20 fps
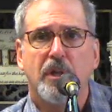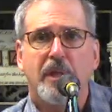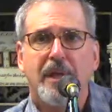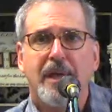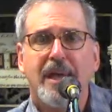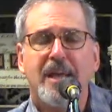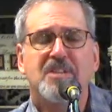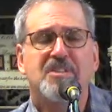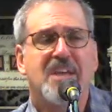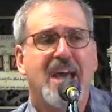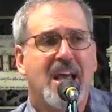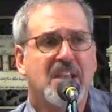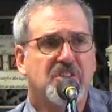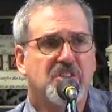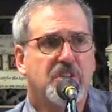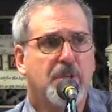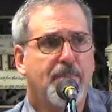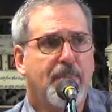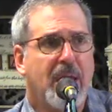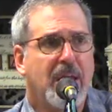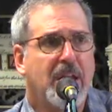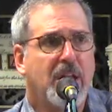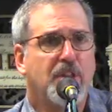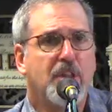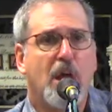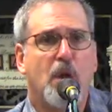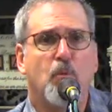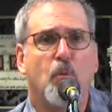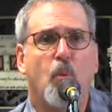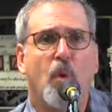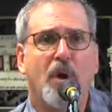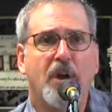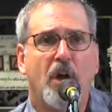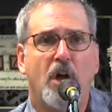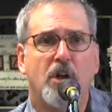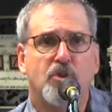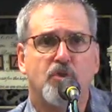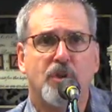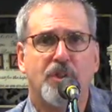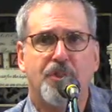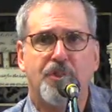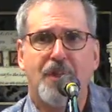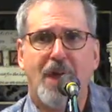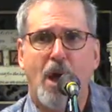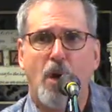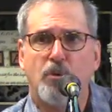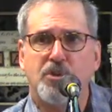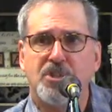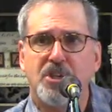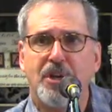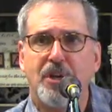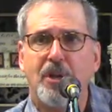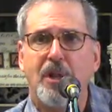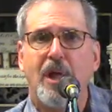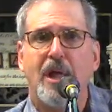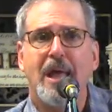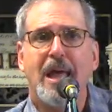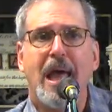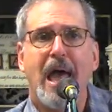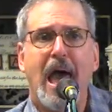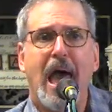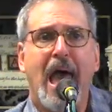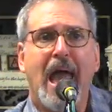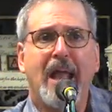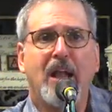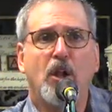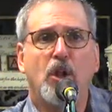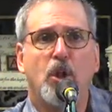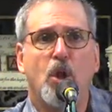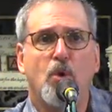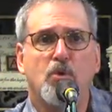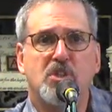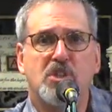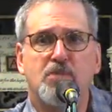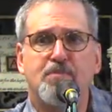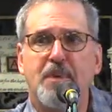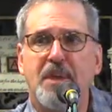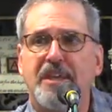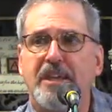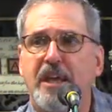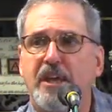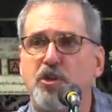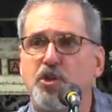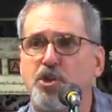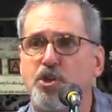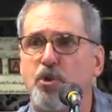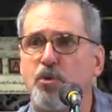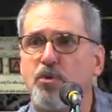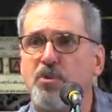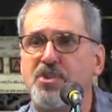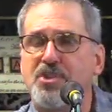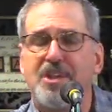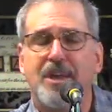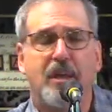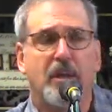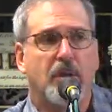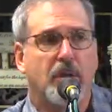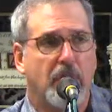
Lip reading: it's estimated that 100,000 Anglo-speaking Jews,